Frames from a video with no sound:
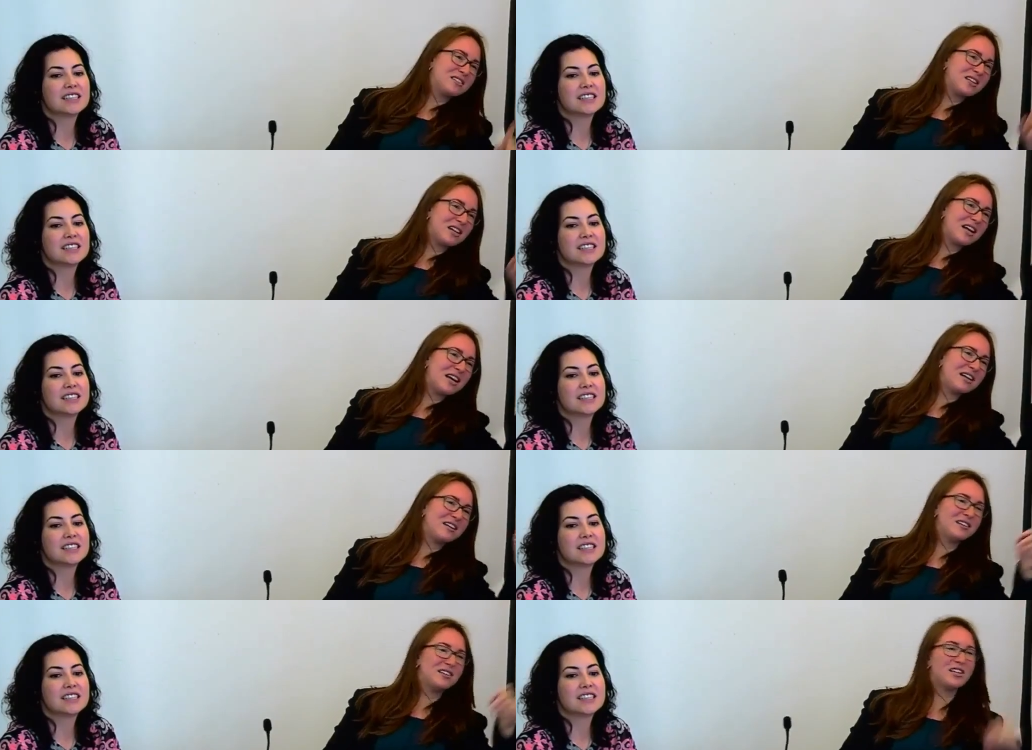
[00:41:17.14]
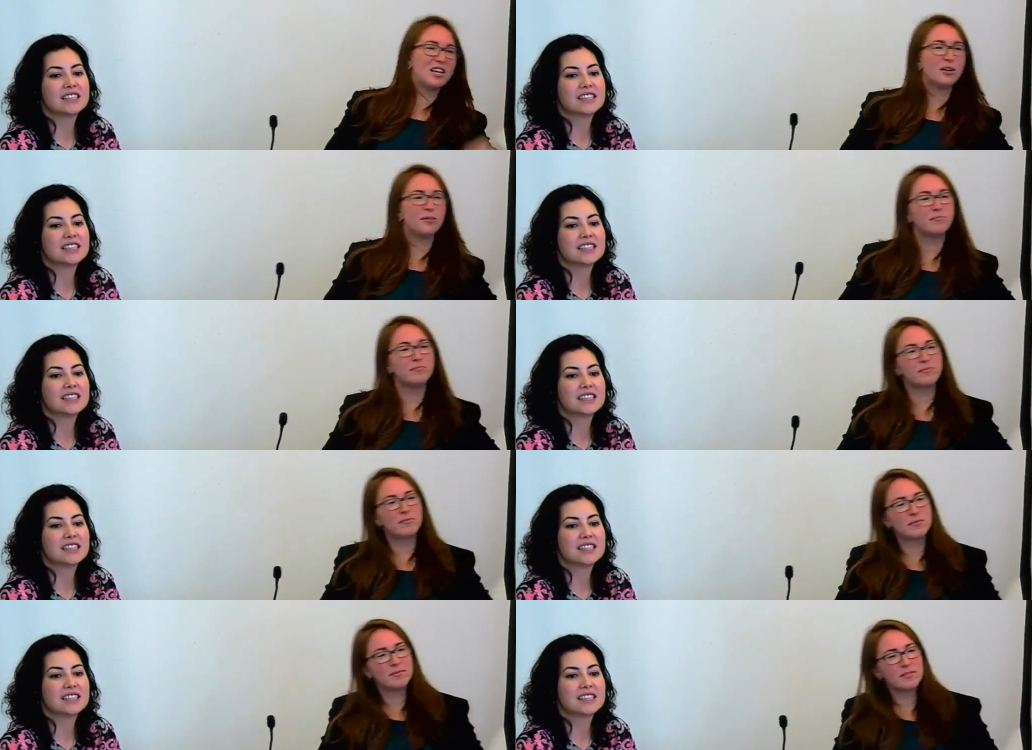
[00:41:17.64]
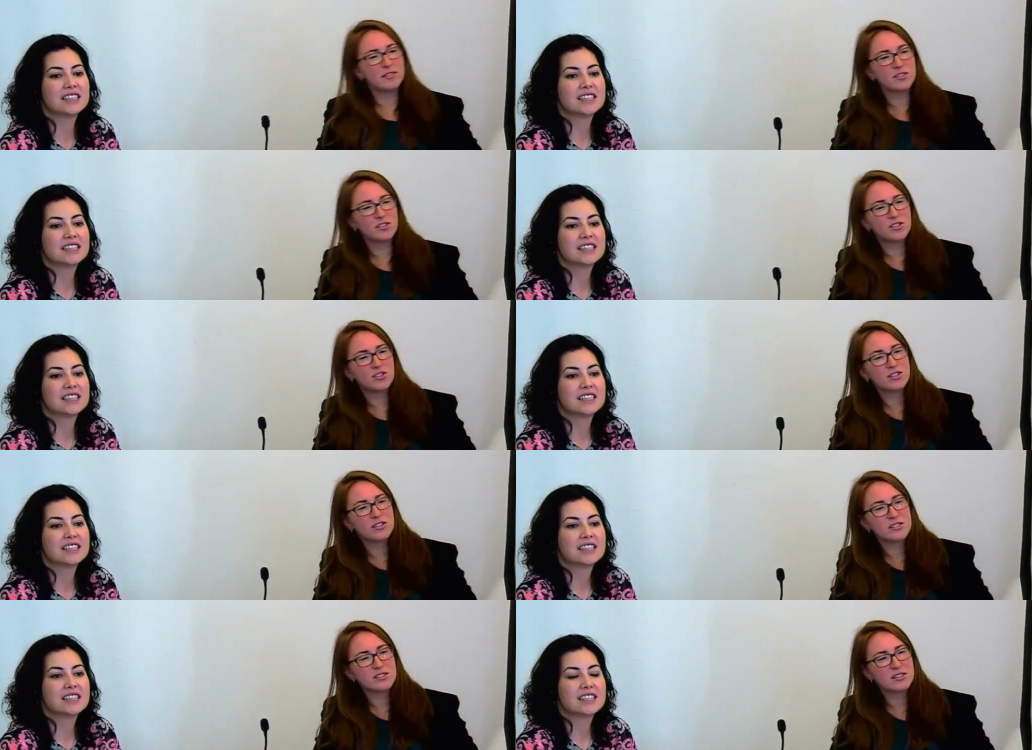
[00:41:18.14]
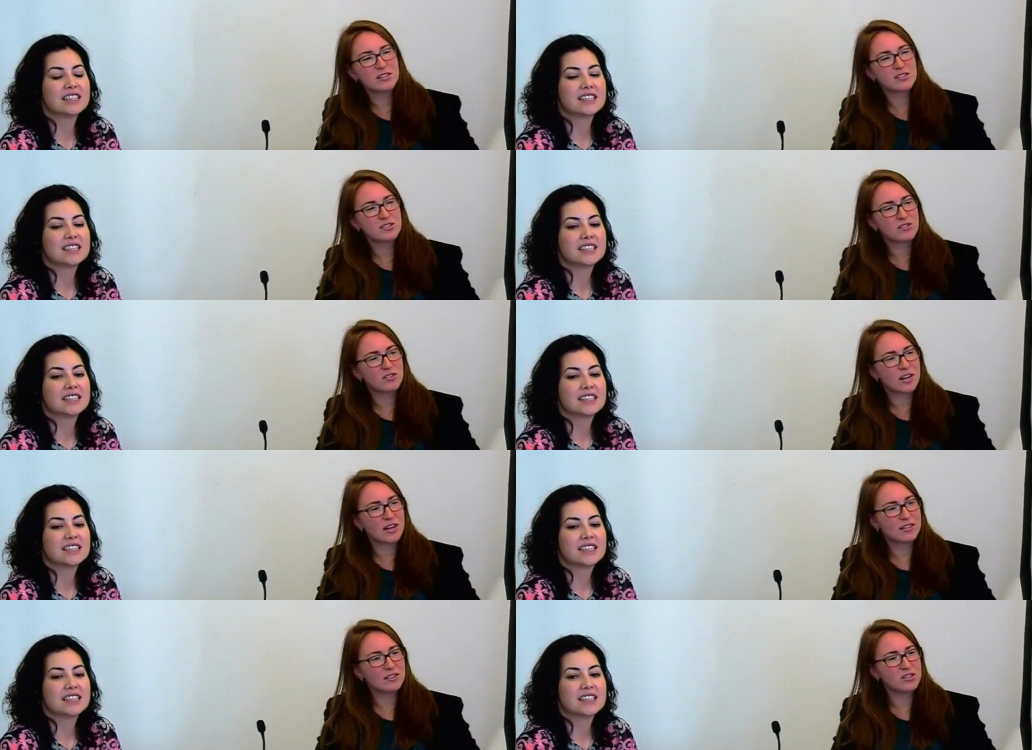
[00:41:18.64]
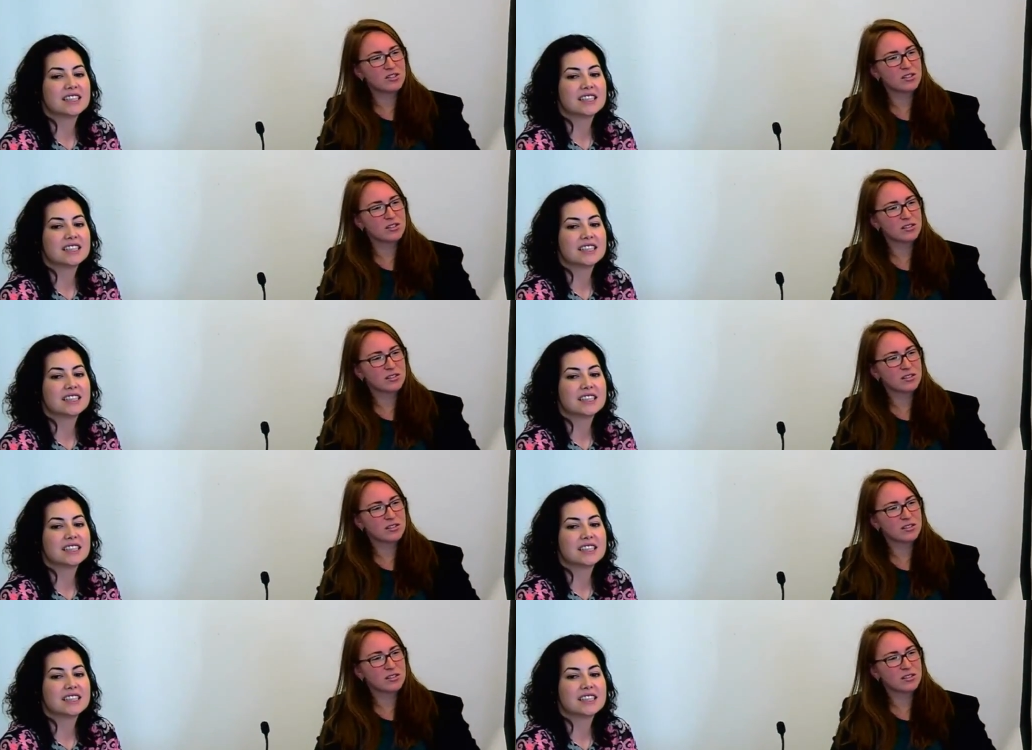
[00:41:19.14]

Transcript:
Speaker 1: did i no it's just a stretch